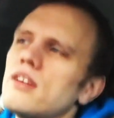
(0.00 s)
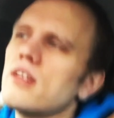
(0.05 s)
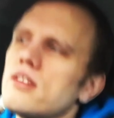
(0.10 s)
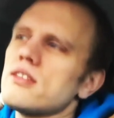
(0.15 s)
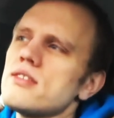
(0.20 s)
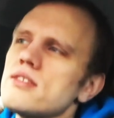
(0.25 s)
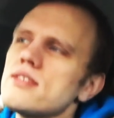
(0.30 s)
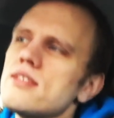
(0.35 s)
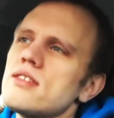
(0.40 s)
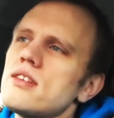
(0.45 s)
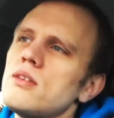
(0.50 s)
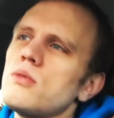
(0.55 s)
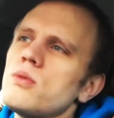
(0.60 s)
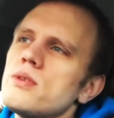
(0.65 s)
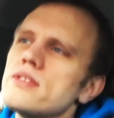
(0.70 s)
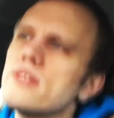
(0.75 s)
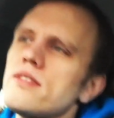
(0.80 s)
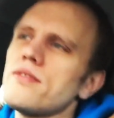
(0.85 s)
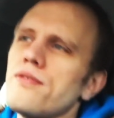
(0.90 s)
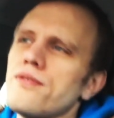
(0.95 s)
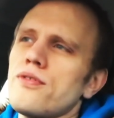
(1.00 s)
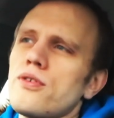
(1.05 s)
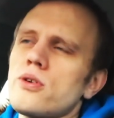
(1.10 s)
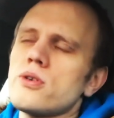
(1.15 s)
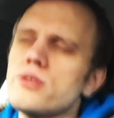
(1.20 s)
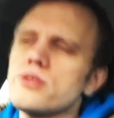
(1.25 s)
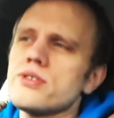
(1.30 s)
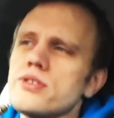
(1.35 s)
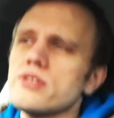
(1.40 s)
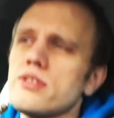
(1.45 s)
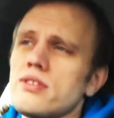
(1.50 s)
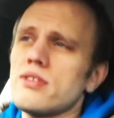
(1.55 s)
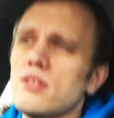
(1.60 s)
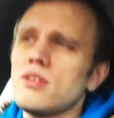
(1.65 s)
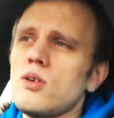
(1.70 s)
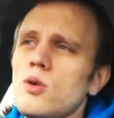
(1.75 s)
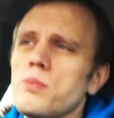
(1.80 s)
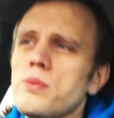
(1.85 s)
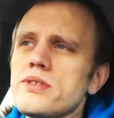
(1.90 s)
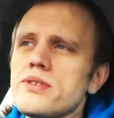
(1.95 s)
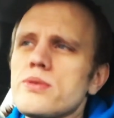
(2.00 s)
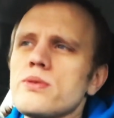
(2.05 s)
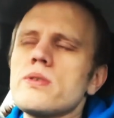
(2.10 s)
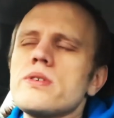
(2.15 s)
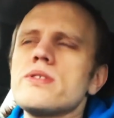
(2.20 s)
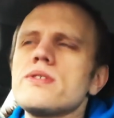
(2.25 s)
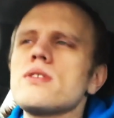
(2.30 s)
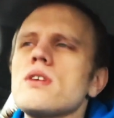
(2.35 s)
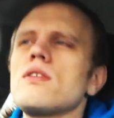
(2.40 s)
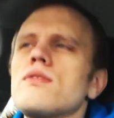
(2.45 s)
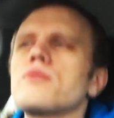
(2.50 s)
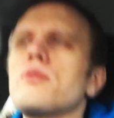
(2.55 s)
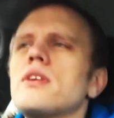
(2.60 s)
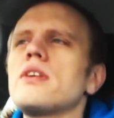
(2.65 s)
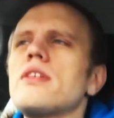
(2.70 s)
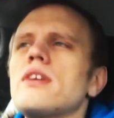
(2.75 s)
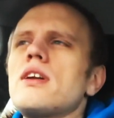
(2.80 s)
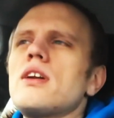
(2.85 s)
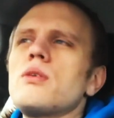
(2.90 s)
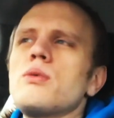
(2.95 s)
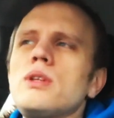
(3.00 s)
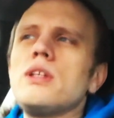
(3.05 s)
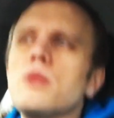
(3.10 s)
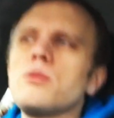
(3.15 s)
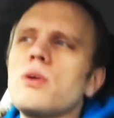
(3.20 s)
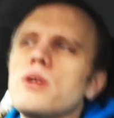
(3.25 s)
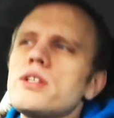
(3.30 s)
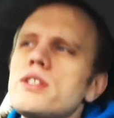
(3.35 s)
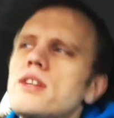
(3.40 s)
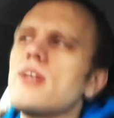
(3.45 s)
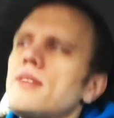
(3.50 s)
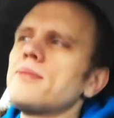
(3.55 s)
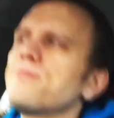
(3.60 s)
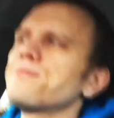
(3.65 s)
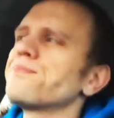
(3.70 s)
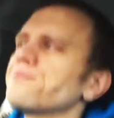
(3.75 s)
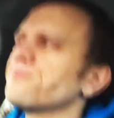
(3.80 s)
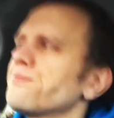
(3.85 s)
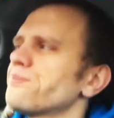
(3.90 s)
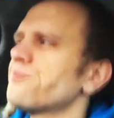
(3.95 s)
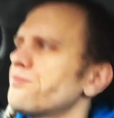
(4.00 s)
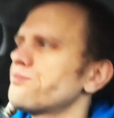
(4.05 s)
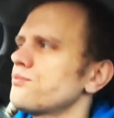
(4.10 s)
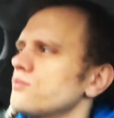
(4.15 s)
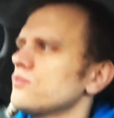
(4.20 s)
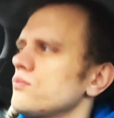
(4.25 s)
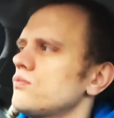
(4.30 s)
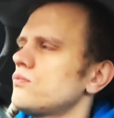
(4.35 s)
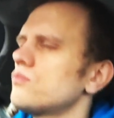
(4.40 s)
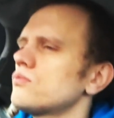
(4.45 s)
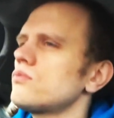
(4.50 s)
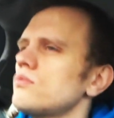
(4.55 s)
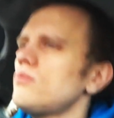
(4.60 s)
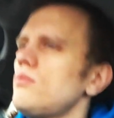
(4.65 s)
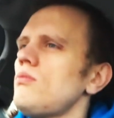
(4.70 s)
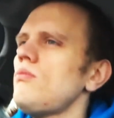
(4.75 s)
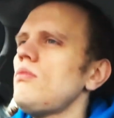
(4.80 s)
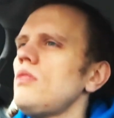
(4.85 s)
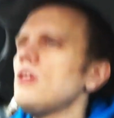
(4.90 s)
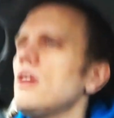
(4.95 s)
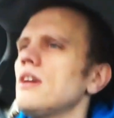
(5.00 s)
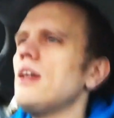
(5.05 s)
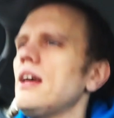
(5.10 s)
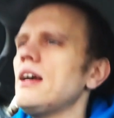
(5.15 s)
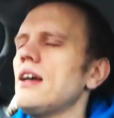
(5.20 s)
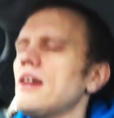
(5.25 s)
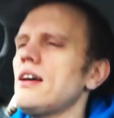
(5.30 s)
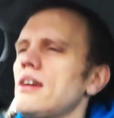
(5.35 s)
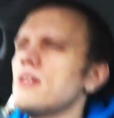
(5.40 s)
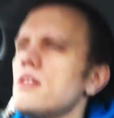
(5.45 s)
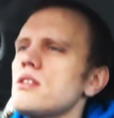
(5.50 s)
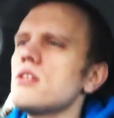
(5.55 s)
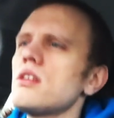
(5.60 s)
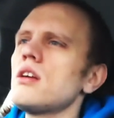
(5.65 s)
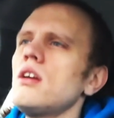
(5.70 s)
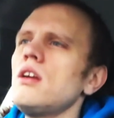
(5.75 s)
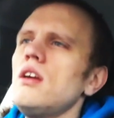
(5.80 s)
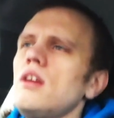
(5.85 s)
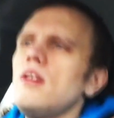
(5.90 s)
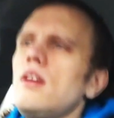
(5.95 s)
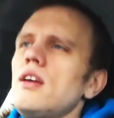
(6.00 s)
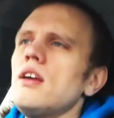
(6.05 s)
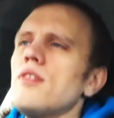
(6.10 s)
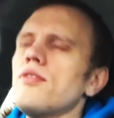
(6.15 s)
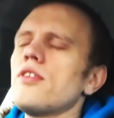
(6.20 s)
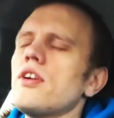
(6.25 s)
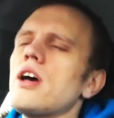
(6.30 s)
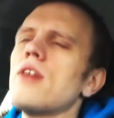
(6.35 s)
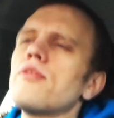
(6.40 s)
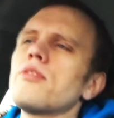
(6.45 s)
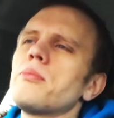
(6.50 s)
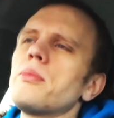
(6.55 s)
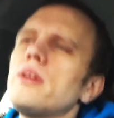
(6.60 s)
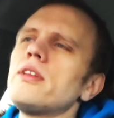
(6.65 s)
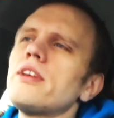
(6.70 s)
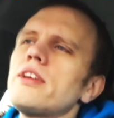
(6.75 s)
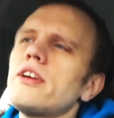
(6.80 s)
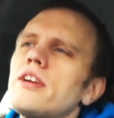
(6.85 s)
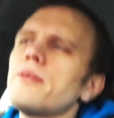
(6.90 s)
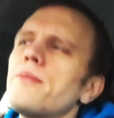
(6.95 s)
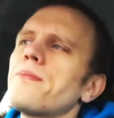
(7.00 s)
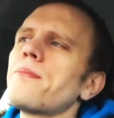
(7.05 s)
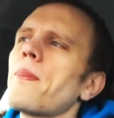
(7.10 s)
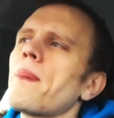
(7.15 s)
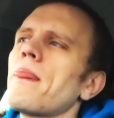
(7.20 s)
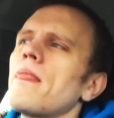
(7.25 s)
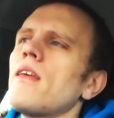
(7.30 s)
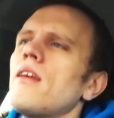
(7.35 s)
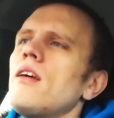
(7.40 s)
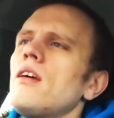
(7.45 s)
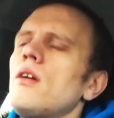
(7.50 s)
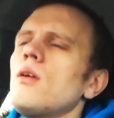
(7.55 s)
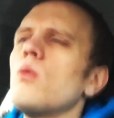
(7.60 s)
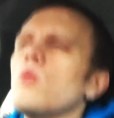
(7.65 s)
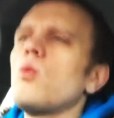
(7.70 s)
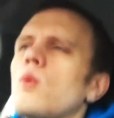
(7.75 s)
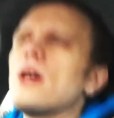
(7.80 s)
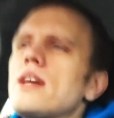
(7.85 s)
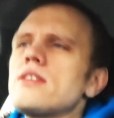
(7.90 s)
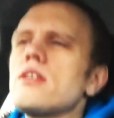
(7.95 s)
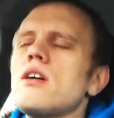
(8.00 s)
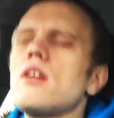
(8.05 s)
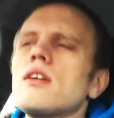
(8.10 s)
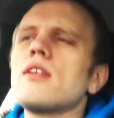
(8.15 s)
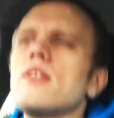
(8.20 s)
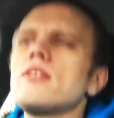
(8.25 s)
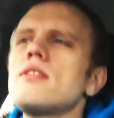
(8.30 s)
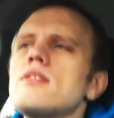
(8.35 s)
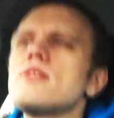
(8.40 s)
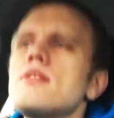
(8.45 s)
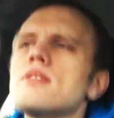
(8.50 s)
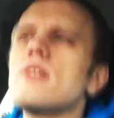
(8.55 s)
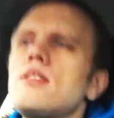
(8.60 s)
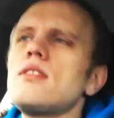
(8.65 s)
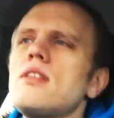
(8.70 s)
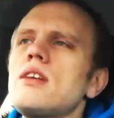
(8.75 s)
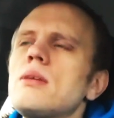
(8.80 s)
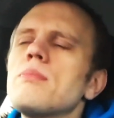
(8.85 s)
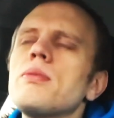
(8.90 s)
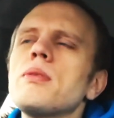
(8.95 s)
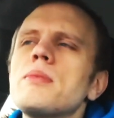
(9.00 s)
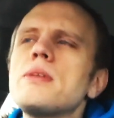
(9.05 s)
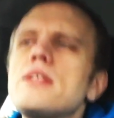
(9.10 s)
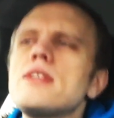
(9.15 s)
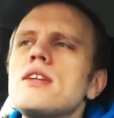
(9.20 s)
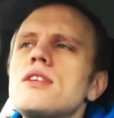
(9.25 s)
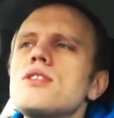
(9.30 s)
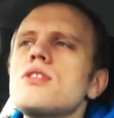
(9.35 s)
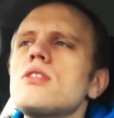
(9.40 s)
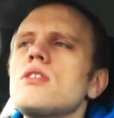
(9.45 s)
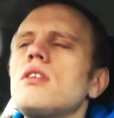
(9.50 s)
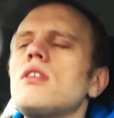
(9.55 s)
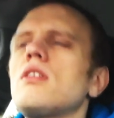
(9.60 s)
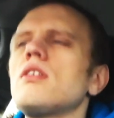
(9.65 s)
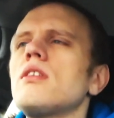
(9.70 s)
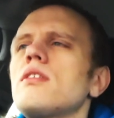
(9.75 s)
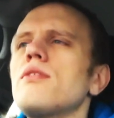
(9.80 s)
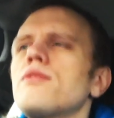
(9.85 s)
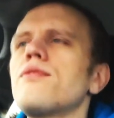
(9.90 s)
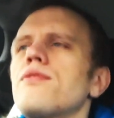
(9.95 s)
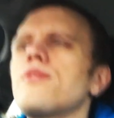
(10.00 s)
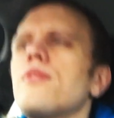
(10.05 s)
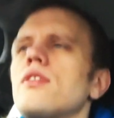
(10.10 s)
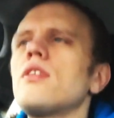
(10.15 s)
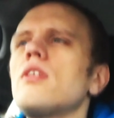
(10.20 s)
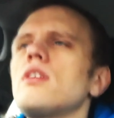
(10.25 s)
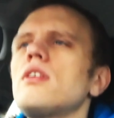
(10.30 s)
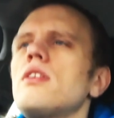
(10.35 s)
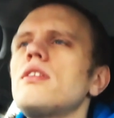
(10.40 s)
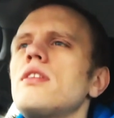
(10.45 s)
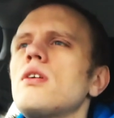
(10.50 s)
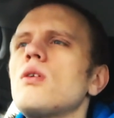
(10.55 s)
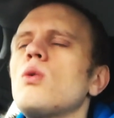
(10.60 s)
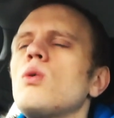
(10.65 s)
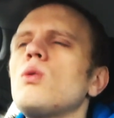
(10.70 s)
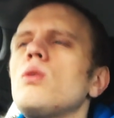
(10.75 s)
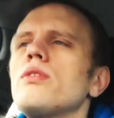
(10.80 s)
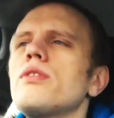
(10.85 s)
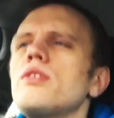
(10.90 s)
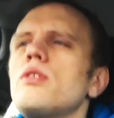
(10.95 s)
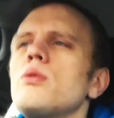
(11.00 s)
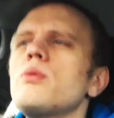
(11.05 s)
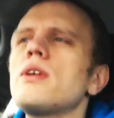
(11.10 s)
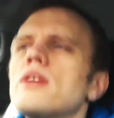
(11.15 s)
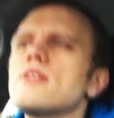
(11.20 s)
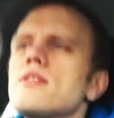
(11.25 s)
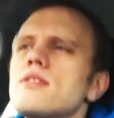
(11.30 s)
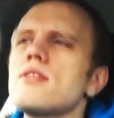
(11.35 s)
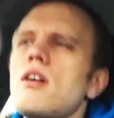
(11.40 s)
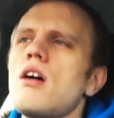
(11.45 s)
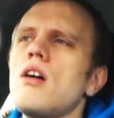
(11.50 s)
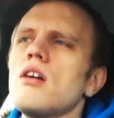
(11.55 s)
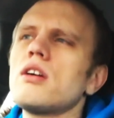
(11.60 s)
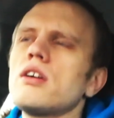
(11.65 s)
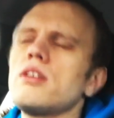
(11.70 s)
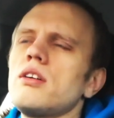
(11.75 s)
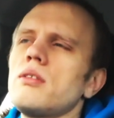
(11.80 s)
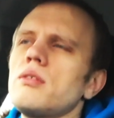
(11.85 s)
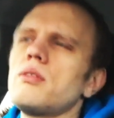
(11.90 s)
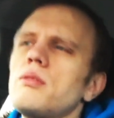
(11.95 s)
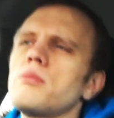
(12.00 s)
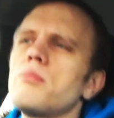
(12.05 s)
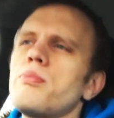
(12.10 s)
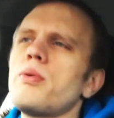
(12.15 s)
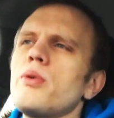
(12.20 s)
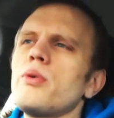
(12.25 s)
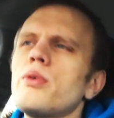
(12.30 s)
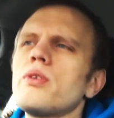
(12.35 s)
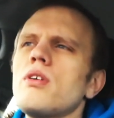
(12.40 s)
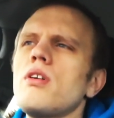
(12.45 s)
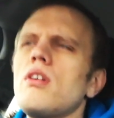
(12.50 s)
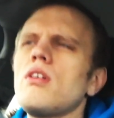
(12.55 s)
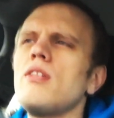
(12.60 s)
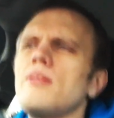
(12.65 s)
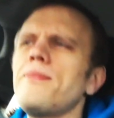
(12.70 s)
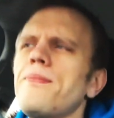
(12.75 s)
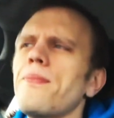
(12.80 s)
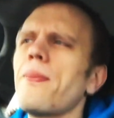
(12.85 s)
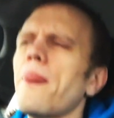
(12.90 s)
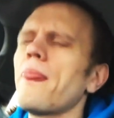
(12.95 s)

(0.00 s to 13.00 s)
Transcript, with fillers: because it was the first open source software that I really worked on. And if you're not familiar, YTalk is an implementation of the old Unix talk protocol.